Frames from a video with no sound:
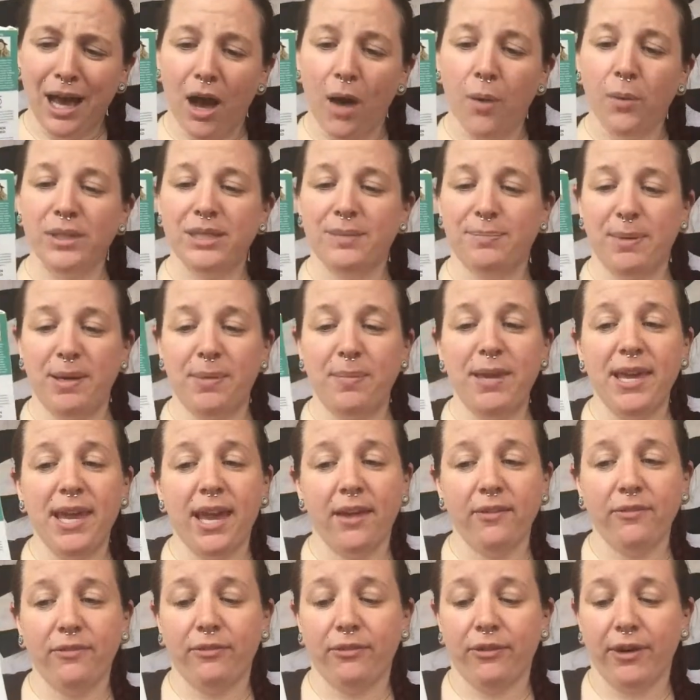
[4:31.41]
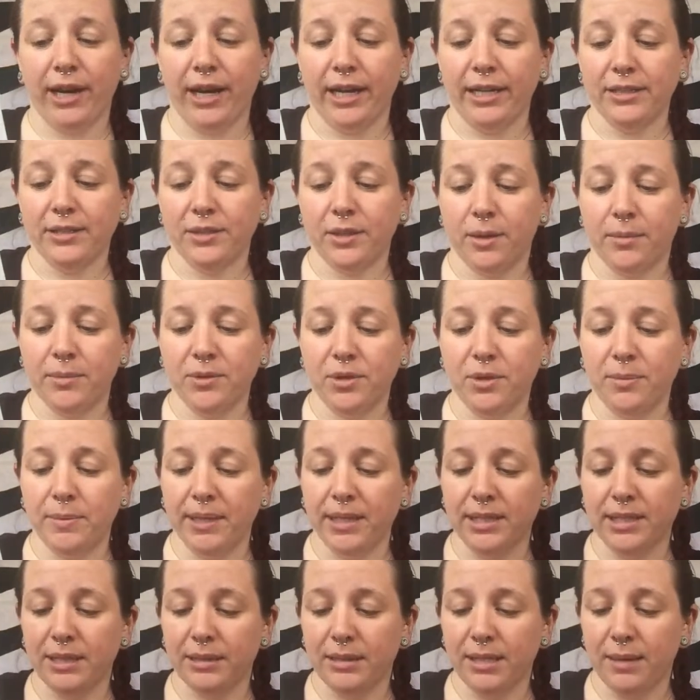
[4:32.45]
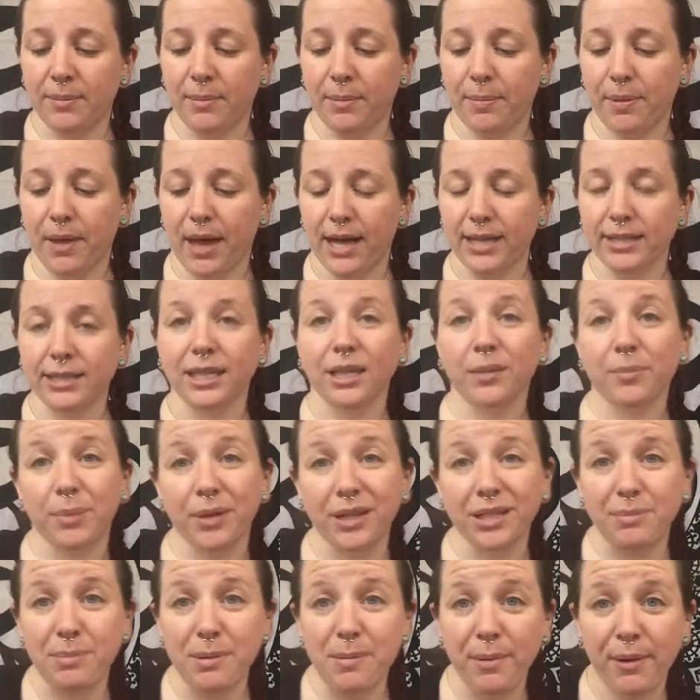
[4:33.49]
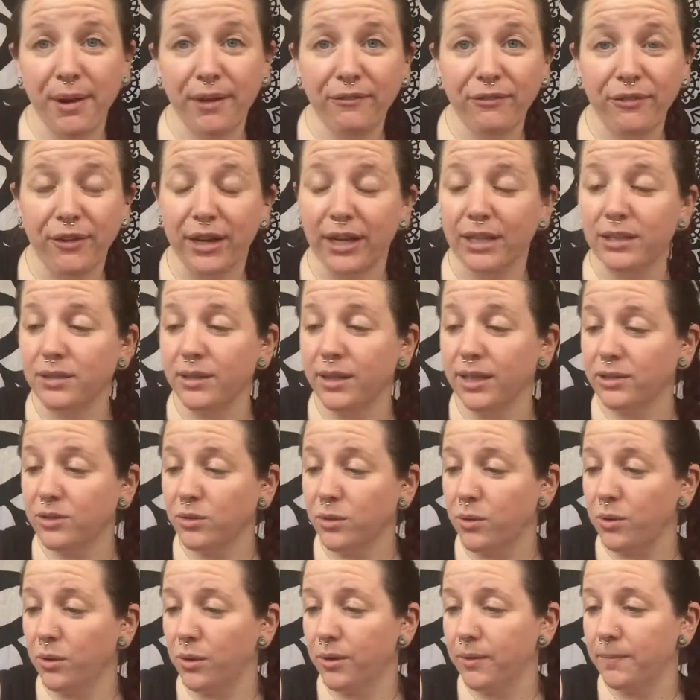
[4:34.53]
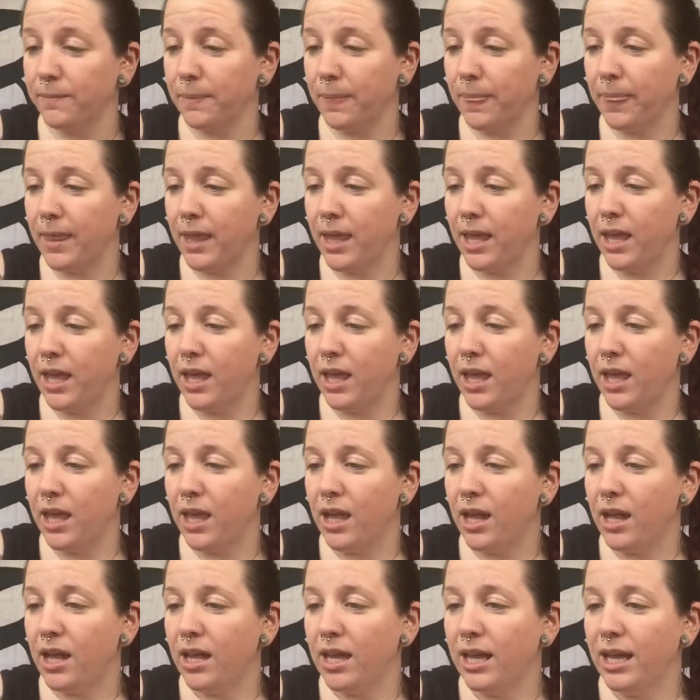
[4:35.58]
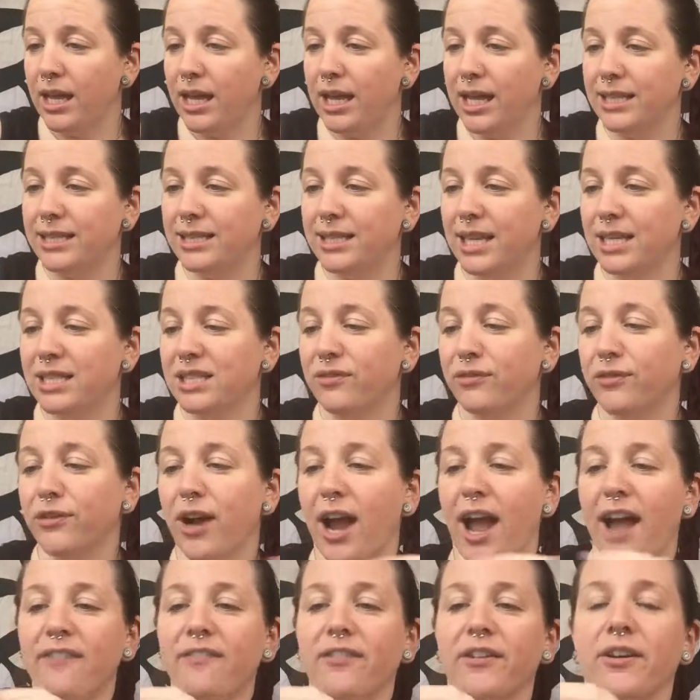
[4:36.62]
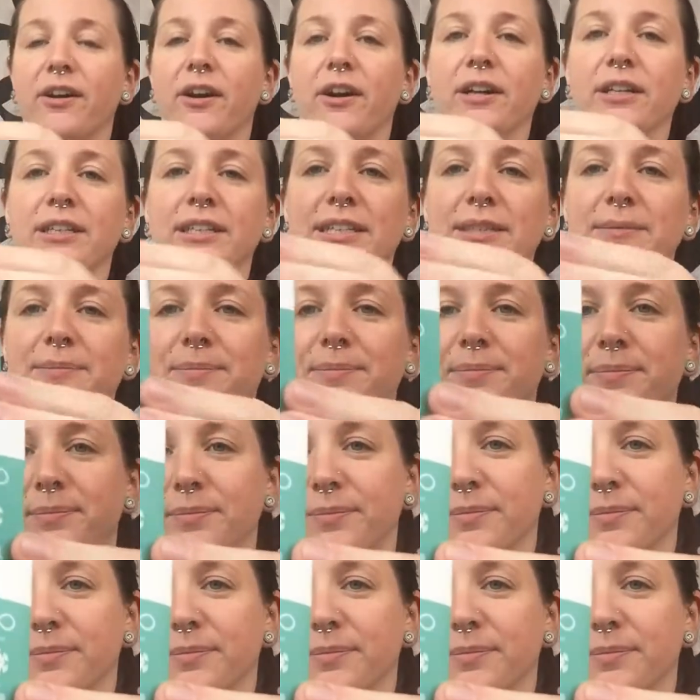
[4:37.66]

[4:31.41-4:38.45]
Oh, it's BPA free, so I'm assuming it's a type of plastic. But it's BPA free, so that's cool. It says forever on it.